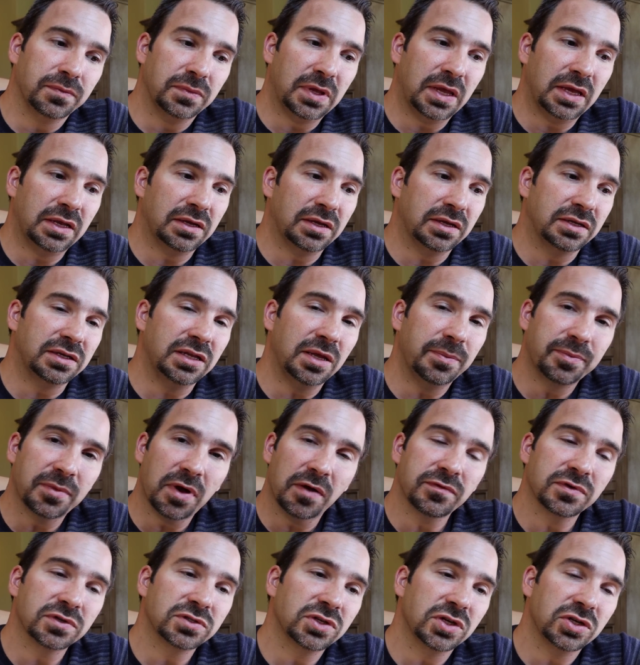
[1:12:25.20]
into deep
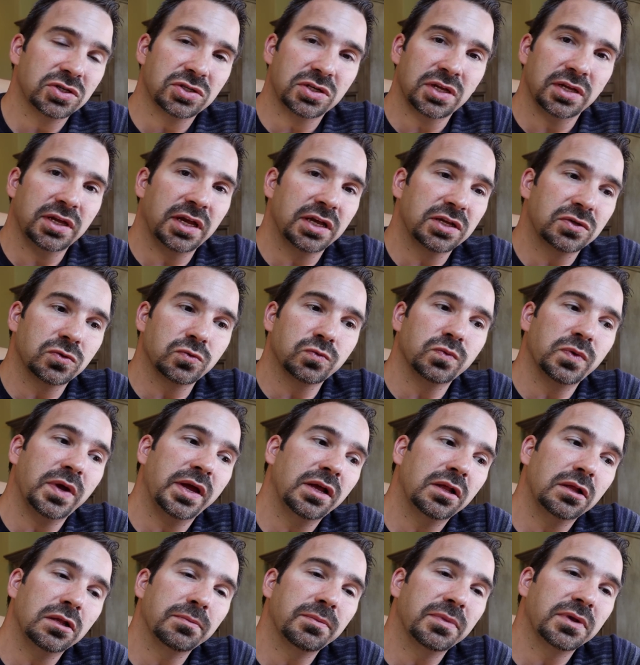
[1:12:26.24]
conversation and get
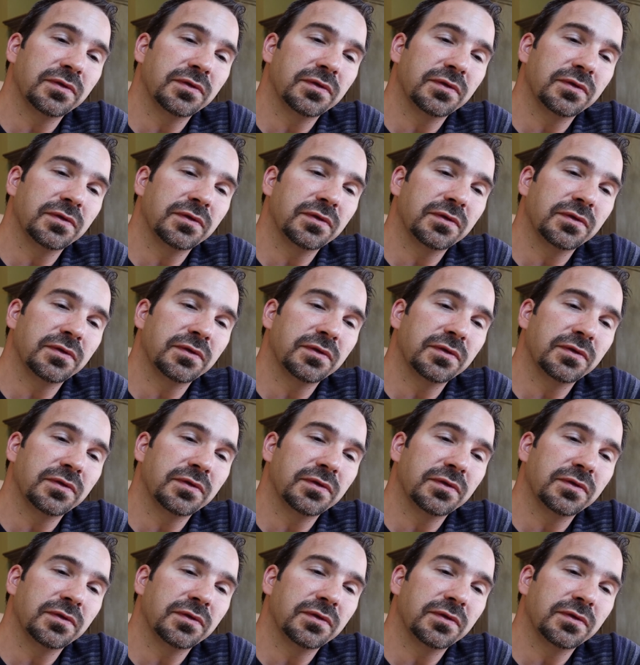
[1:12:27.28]
derailed.